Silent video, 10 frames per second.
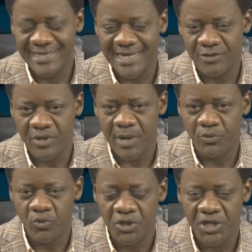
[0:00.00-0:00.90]
as we
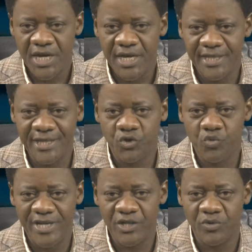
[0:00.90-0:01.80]
approach the
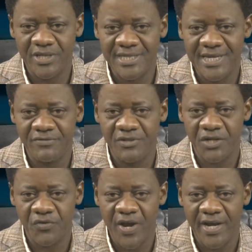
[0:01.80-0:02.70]
2027
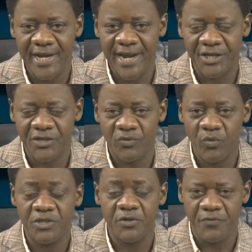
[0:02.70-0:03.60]
general election.
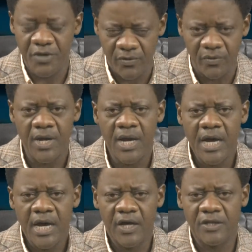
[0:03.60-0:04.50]
What's your view
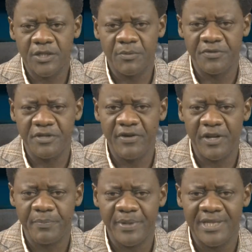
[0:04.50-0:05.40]
on some of the
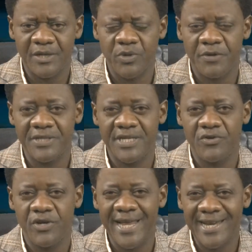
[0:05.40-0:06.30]
development that we have seen
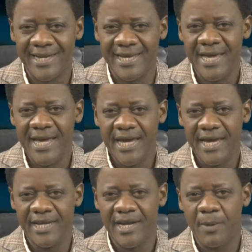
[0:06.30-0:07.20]
lately
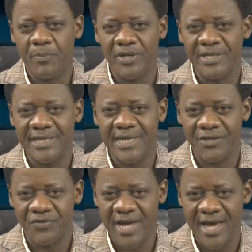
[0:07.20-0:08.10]
in our polity as
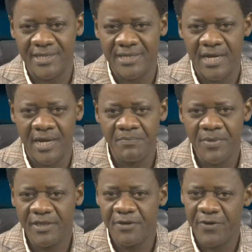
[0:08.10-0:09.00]
regards
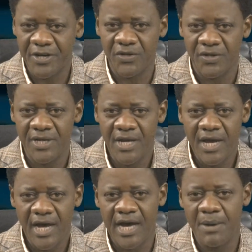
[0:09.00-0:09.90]
defection,
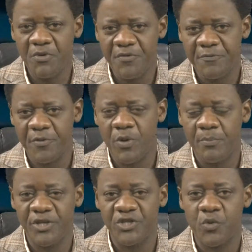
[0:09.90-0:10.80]
moving from one
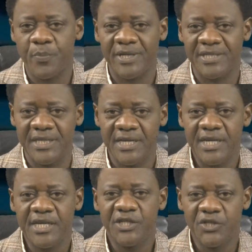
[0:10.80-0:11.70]
political party
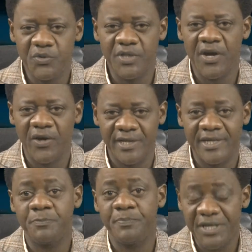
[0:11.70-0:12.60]
to the other,
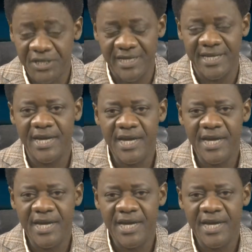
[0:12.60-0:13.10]
especially